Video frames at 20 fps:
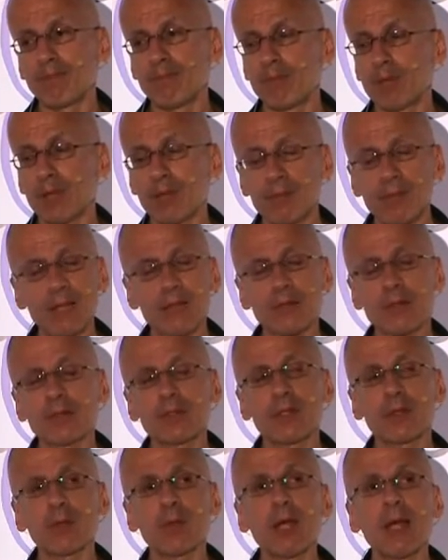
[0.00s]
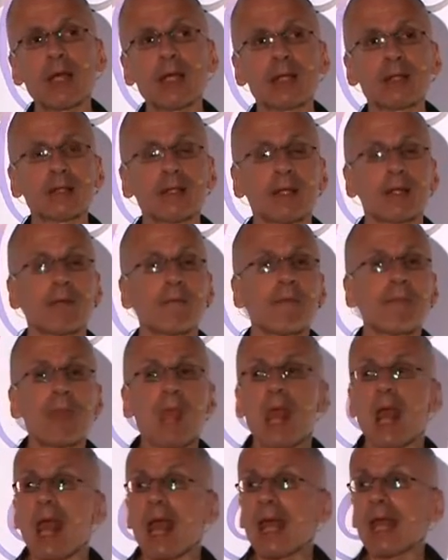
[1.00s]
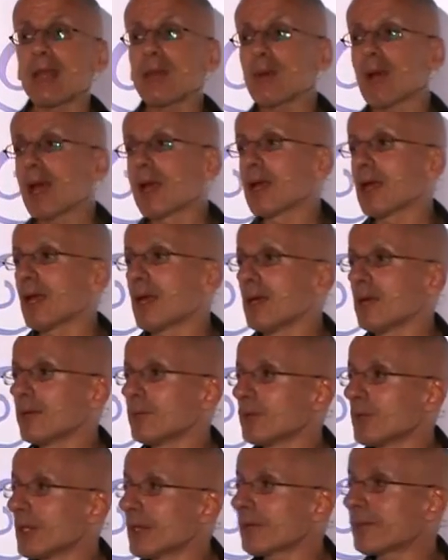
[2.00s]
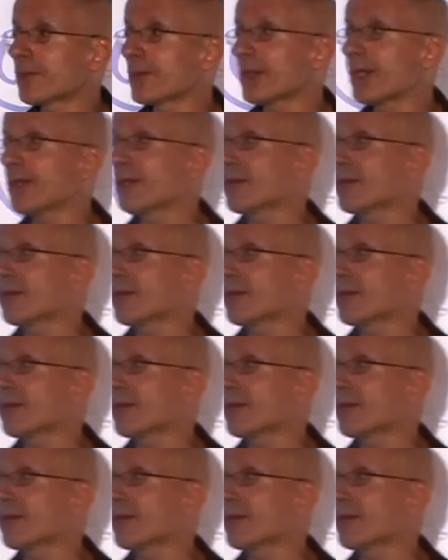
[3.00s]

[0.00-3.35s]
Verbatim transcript: very much underway, I think. Anyway, uh, one of the